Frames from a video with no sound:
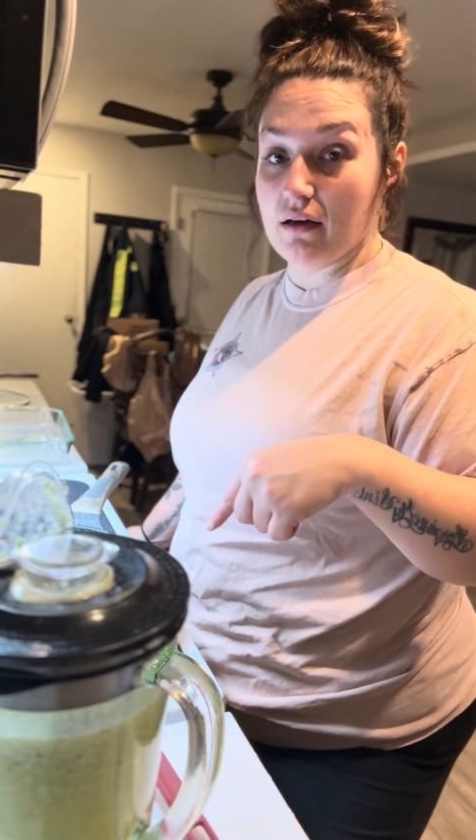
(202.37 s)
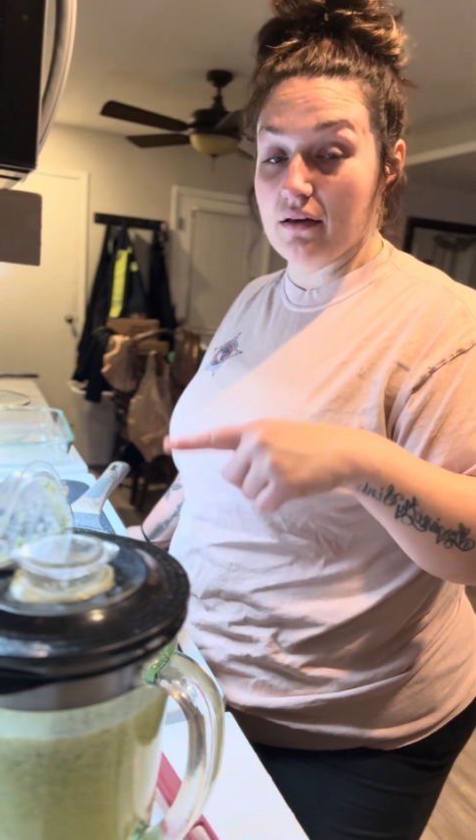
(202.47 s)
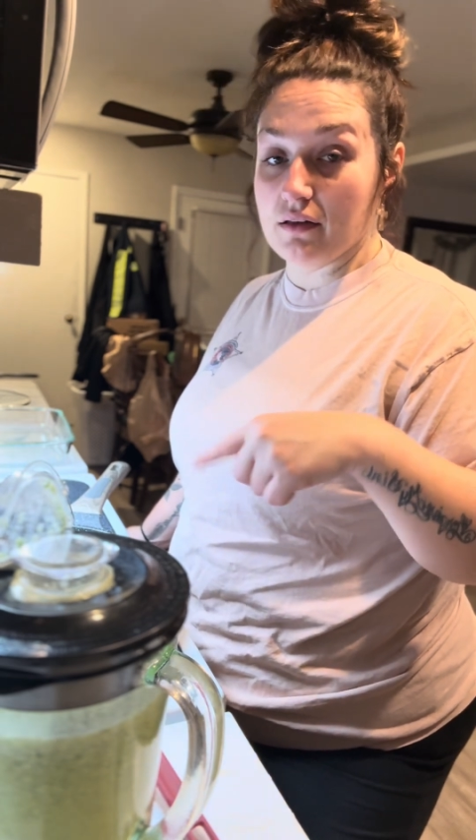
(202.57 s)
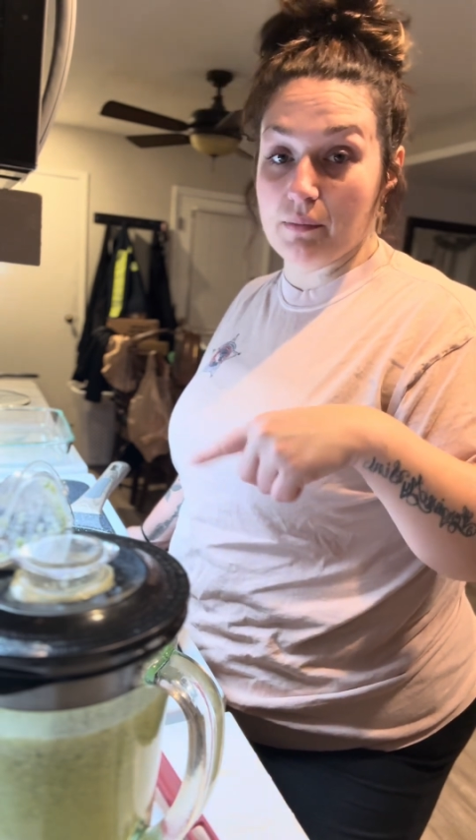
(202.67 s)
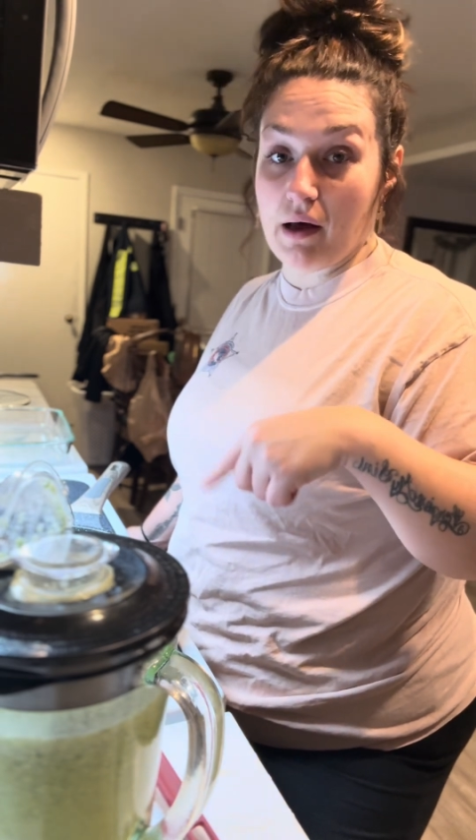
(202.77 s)

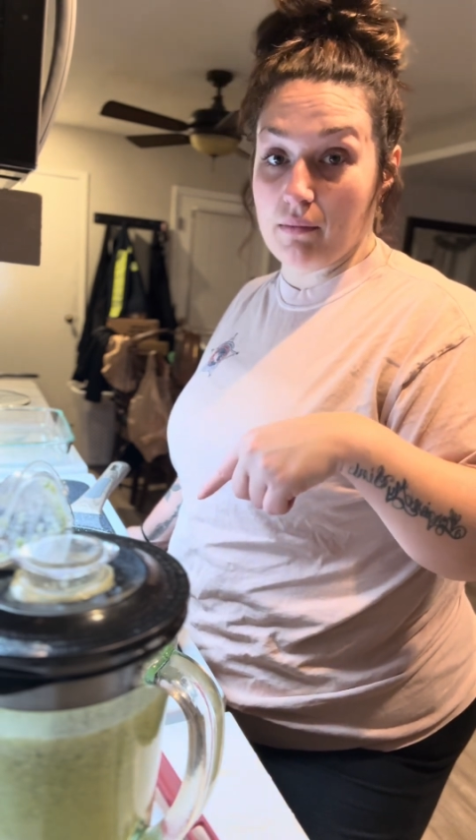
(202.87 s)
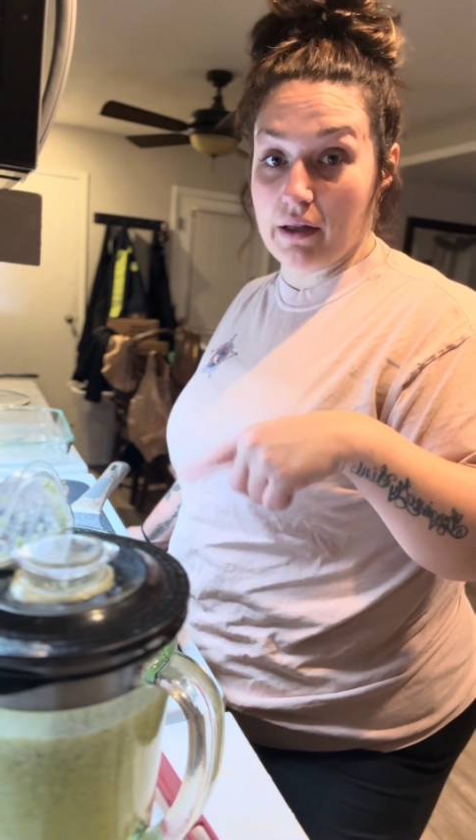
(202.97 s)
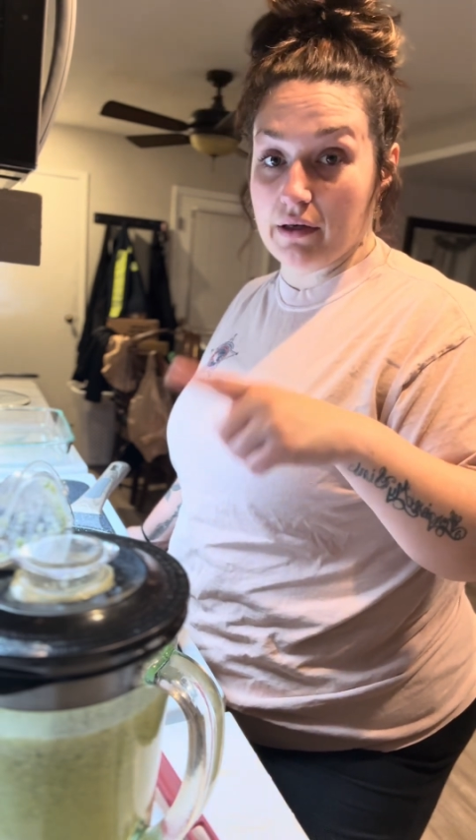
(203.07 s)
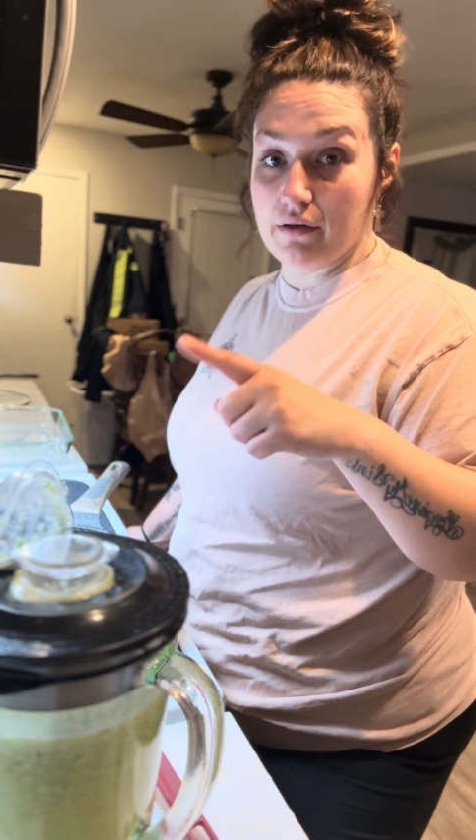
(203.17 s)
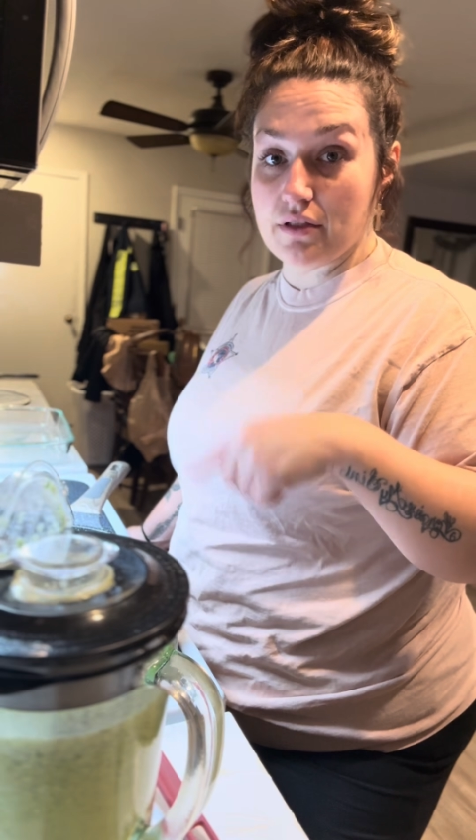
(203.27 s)
cooked the
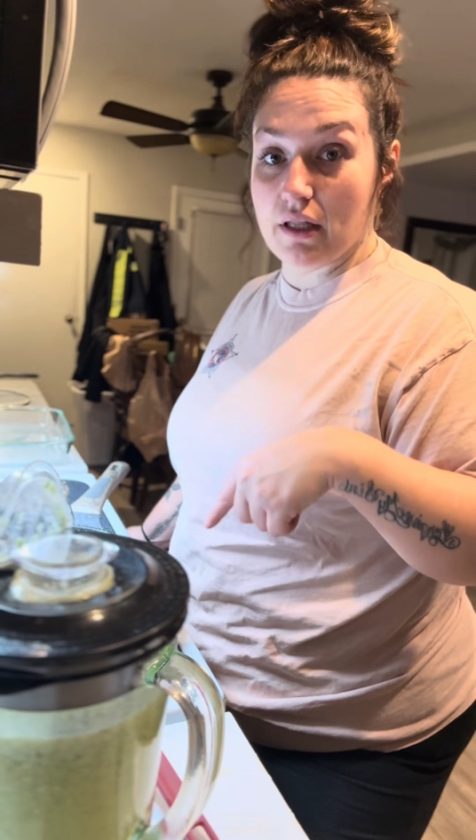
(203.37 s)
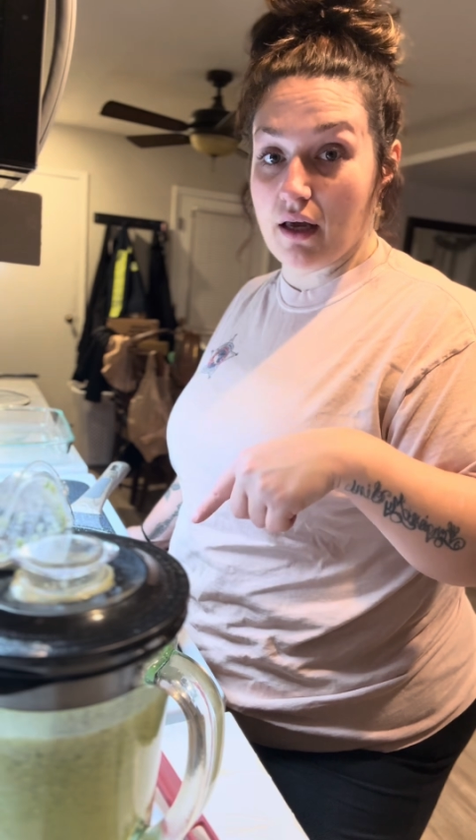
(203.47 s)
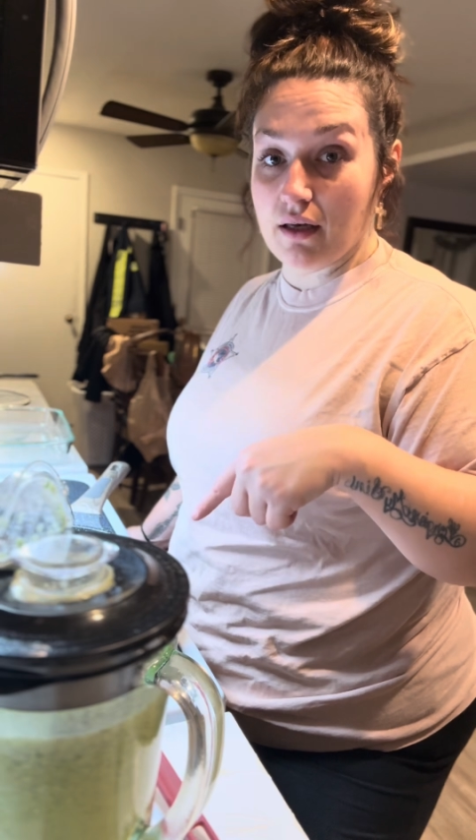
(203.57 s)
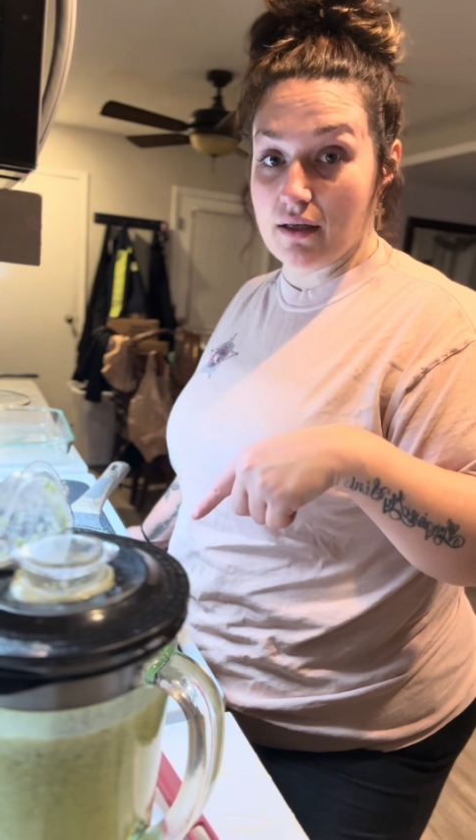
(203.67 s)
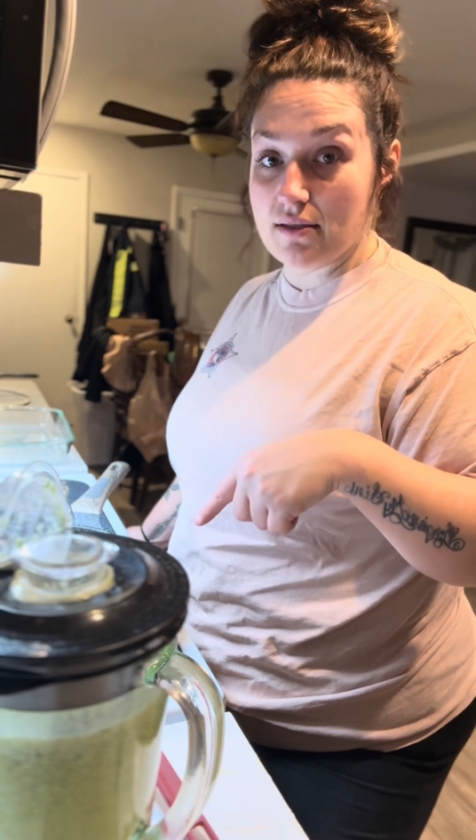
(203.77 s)
poblanos and the
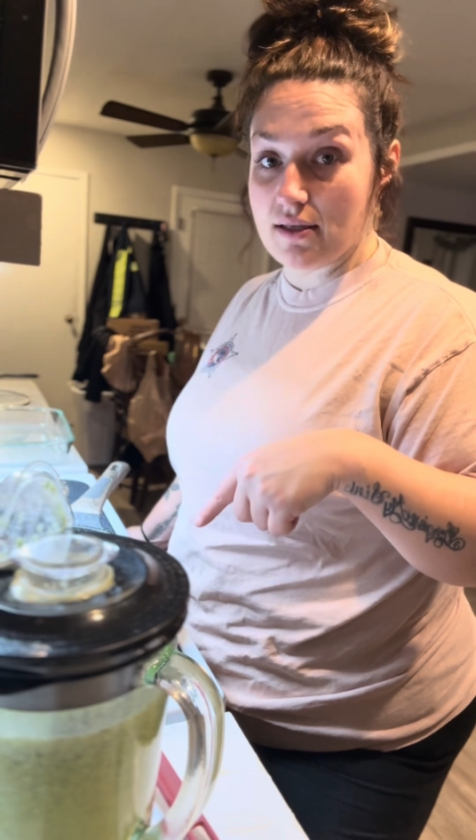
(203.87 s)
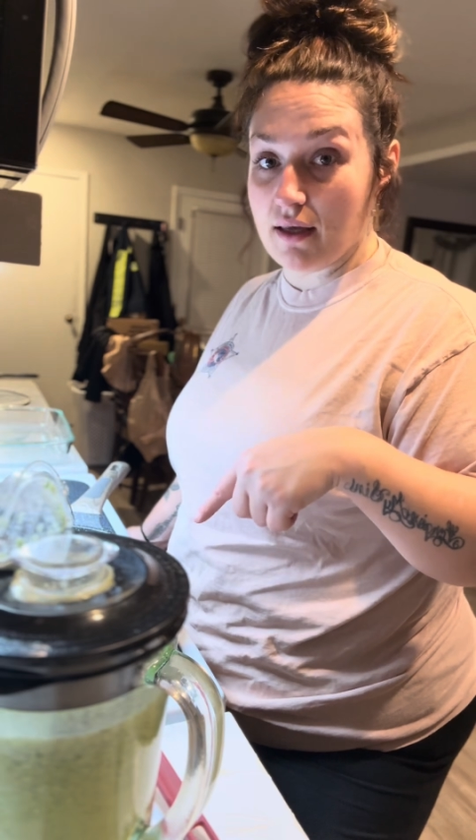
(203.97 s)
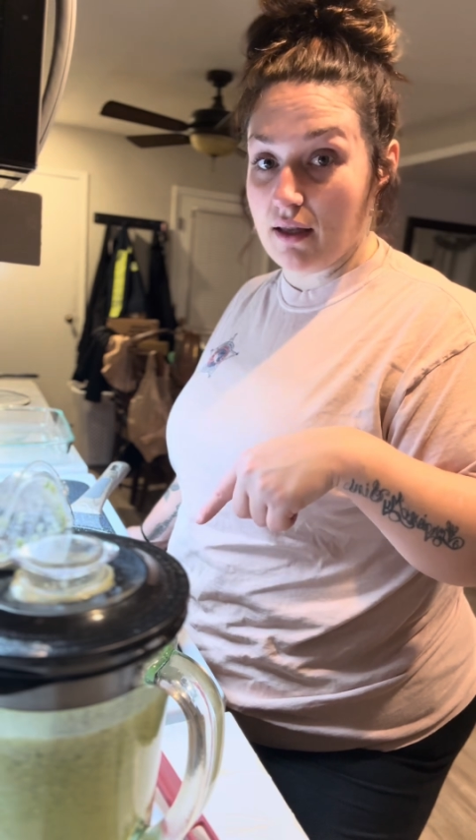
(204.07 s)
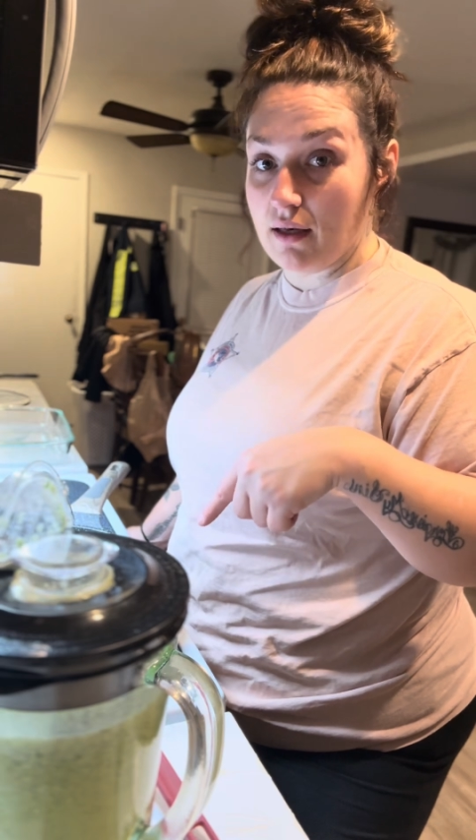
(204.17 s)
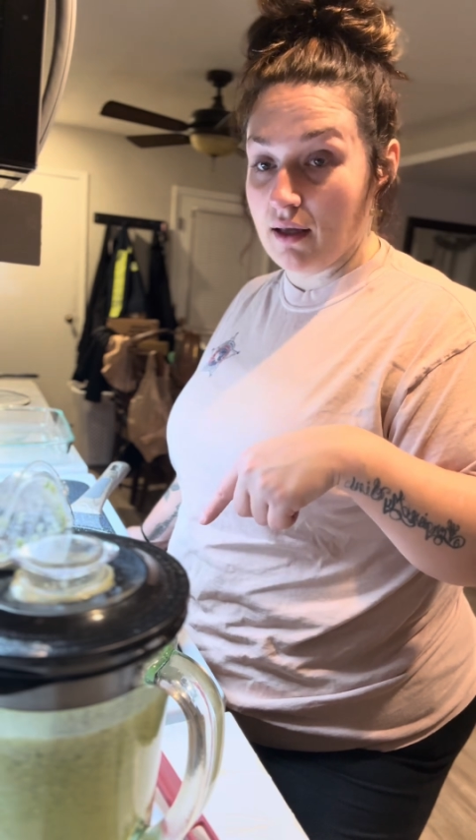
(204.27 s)
onions
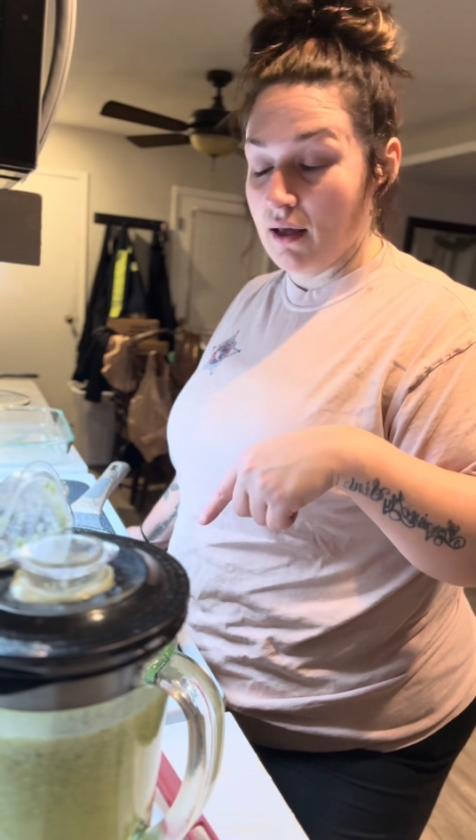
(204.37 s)
in,